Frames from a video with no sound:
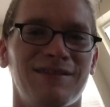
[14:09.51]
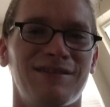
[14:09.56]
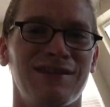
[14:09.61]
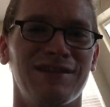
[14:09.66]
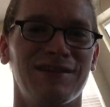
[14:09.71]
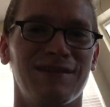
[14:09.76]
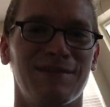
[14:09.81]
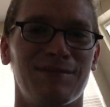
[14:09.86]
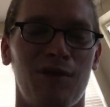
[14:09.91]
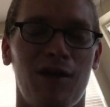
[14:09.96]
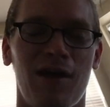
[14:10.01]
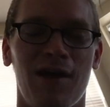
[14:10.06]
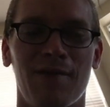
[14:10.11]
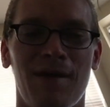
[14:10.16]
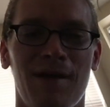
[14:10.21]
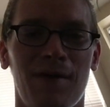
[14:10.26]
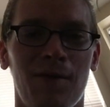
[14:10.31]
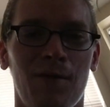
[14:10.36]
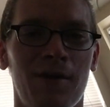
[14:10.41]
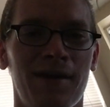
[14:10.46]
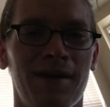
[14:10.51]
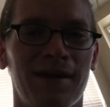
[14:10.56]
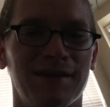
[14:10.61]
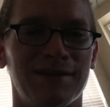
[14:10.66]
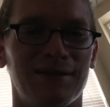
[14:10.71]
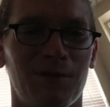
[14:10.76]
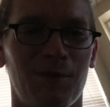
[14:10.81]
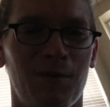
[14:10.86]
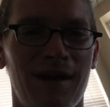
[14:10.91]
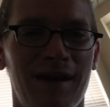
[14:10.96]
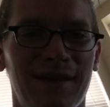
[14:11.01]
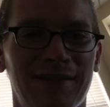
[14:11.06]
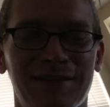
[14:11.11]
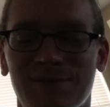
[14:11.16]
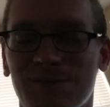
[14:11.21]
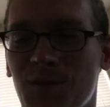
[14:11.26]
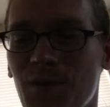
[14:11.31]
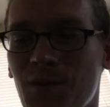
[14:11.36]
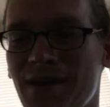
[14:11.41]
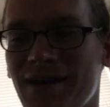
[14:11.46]
She's probably about one exit away at
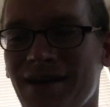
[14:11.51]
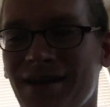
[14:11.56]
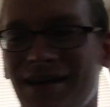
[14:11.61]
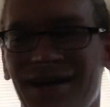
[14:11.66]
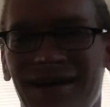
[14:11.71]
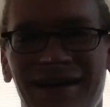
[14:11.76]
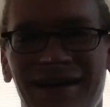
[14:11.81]
this point,